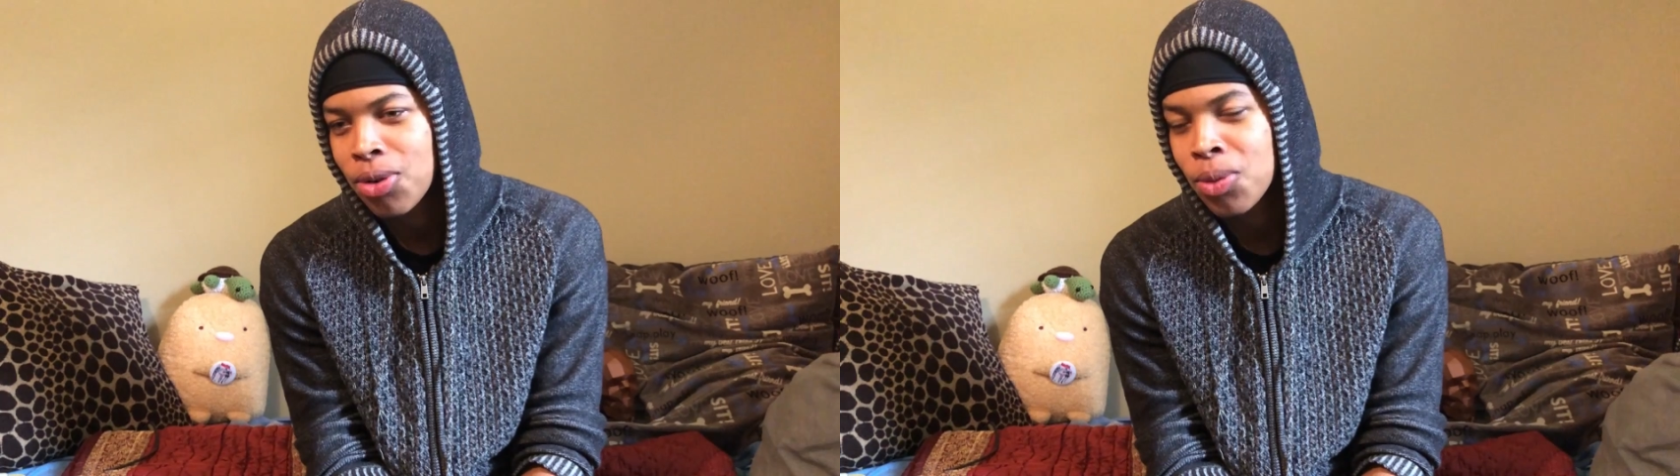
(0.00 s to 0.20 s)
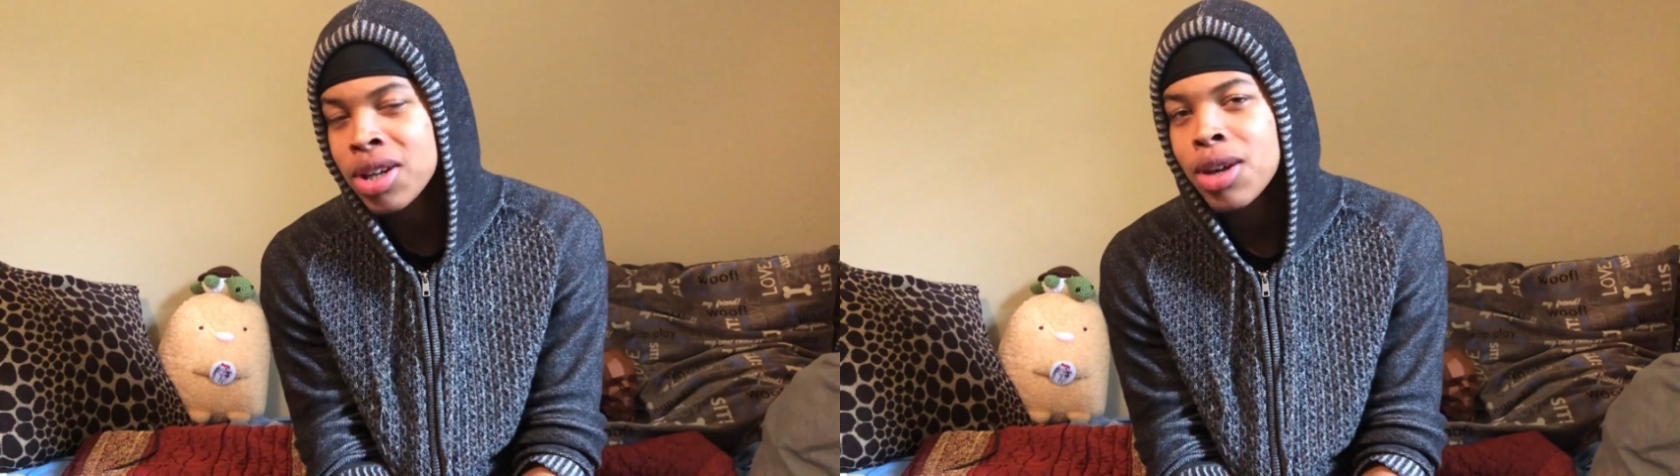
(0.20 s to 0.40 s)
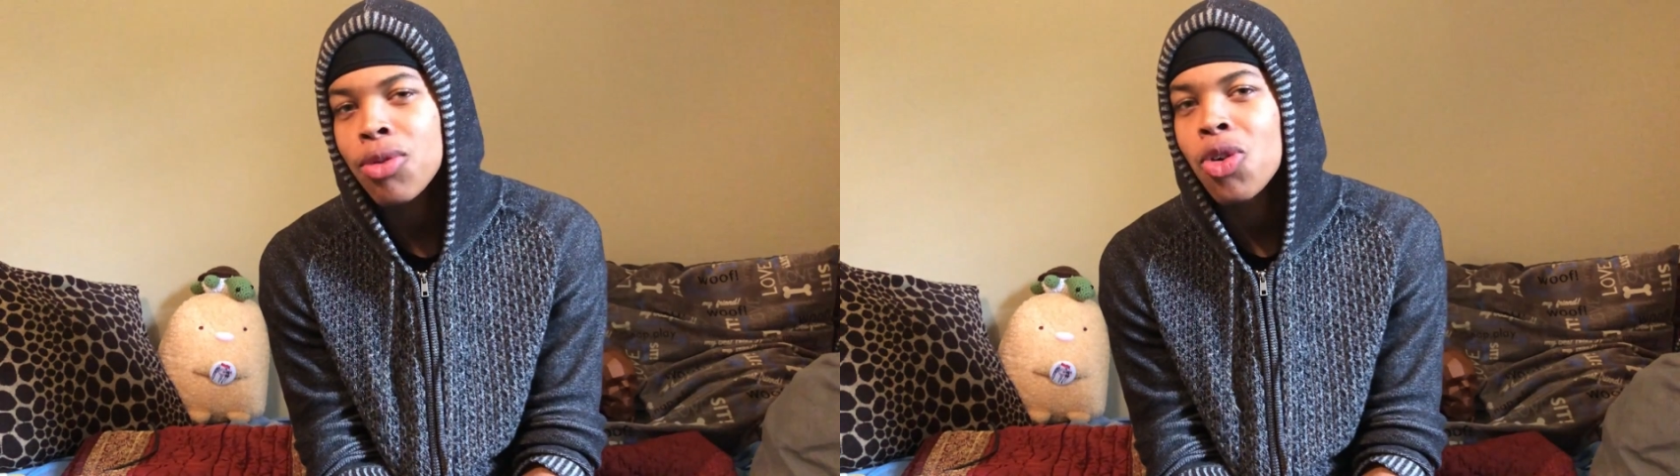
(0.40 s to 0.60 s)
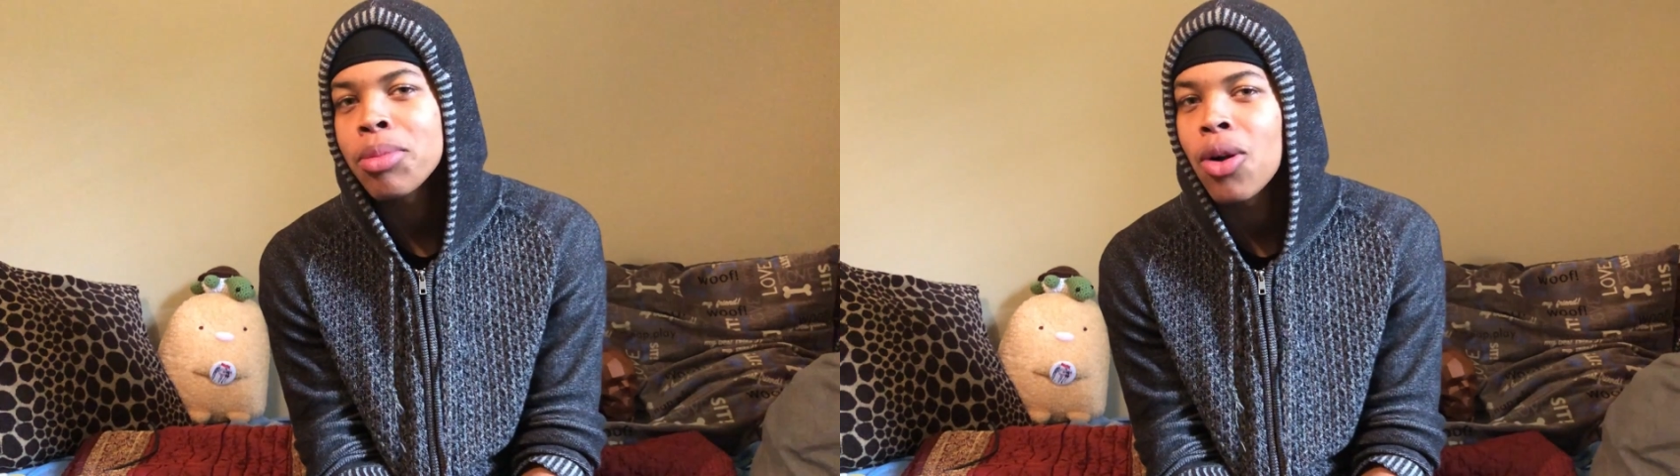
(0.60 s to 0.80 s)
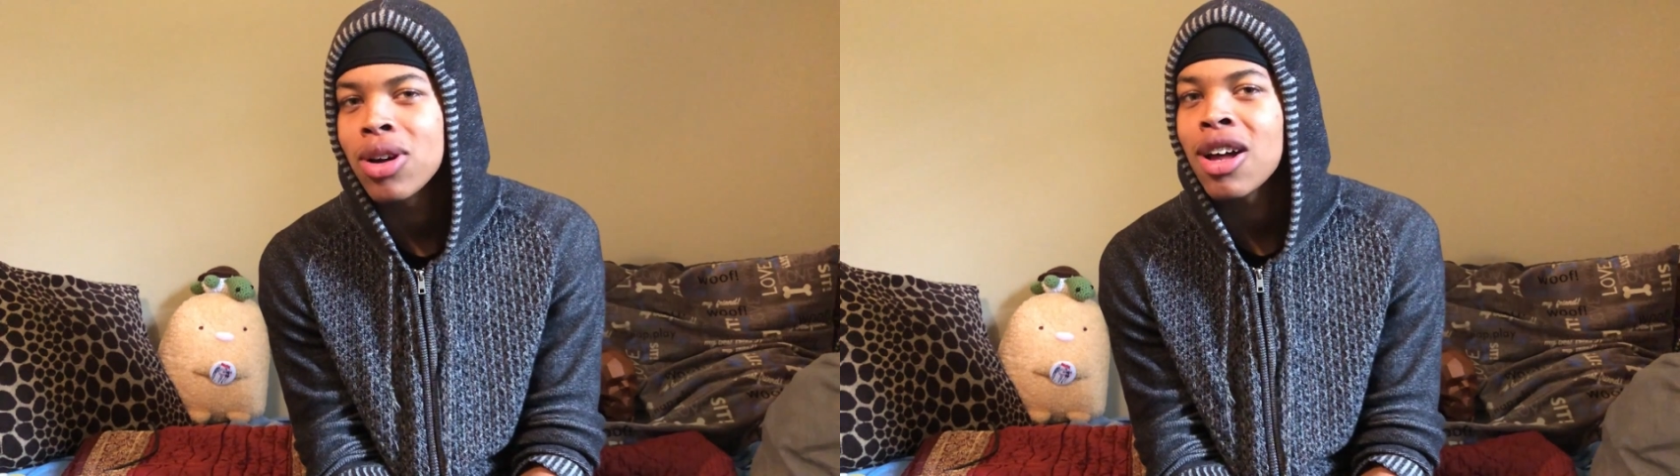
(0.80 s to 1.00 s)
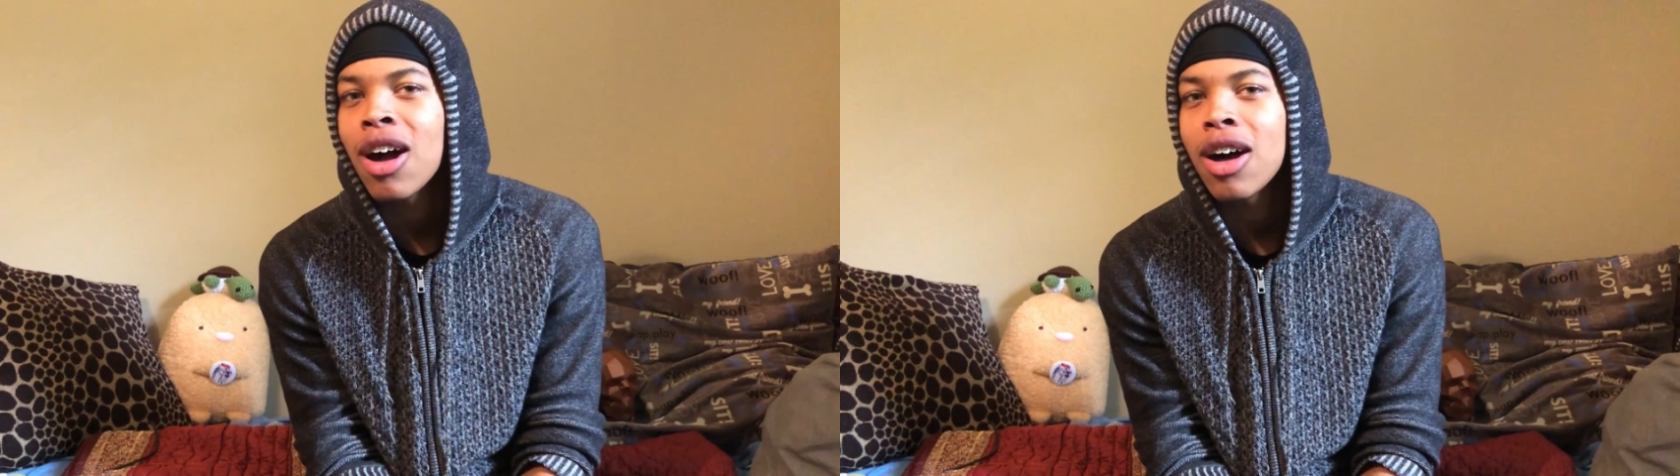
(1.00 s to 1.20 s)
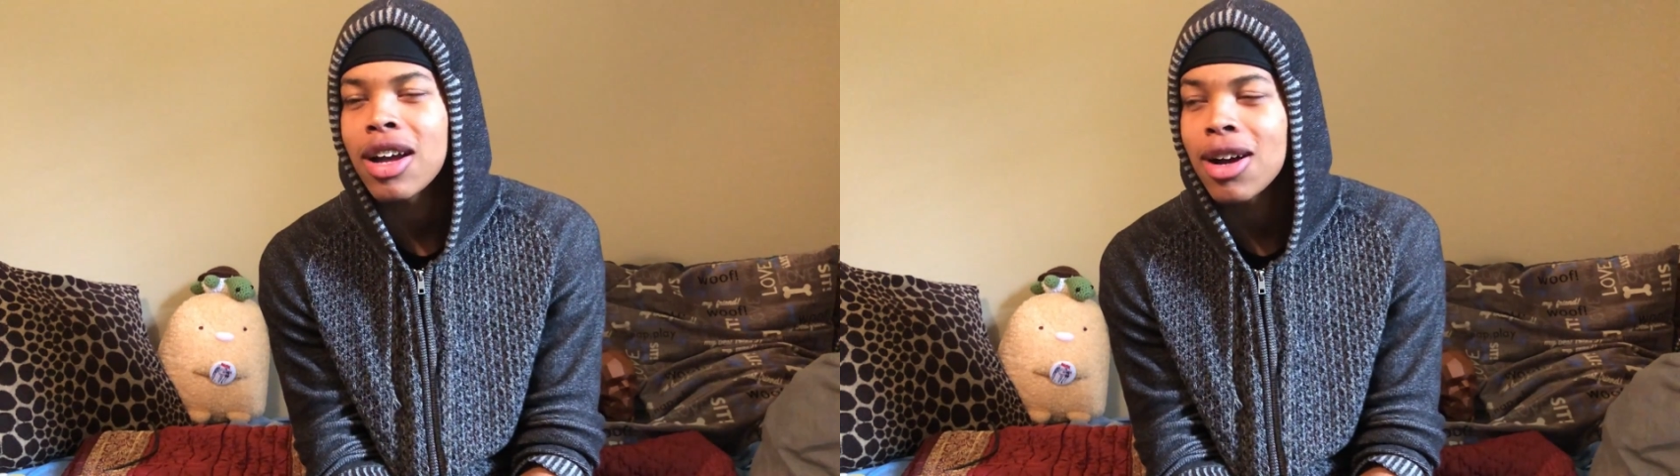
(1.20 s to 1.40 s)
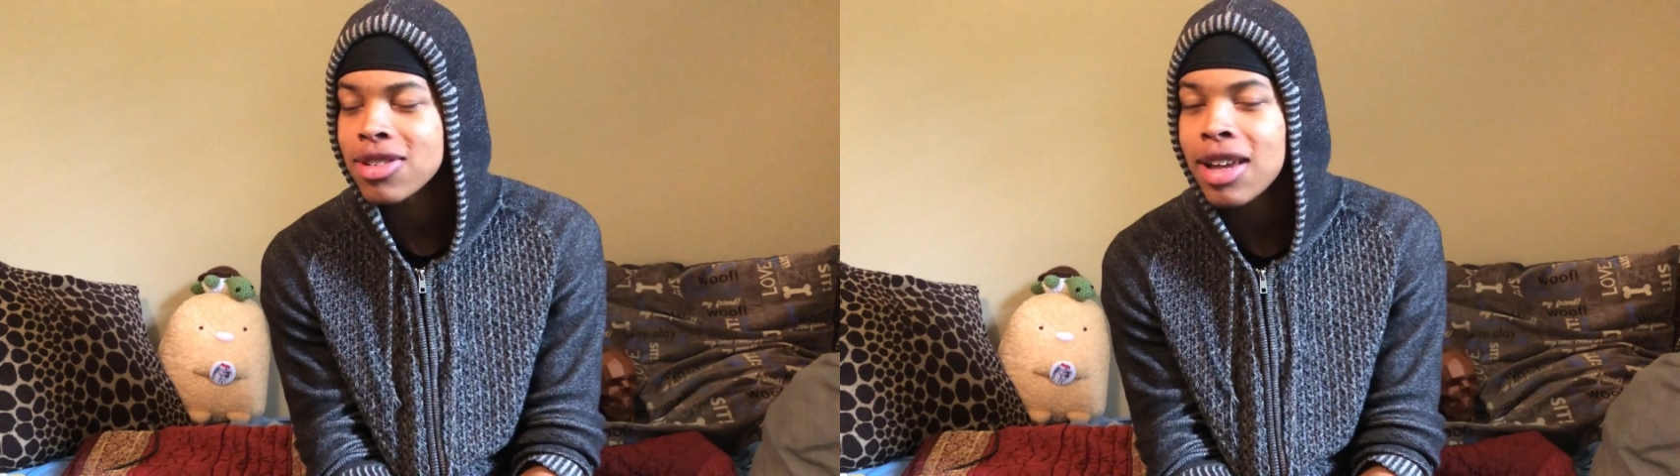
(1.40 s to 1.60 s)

we get Romeo a doghouse.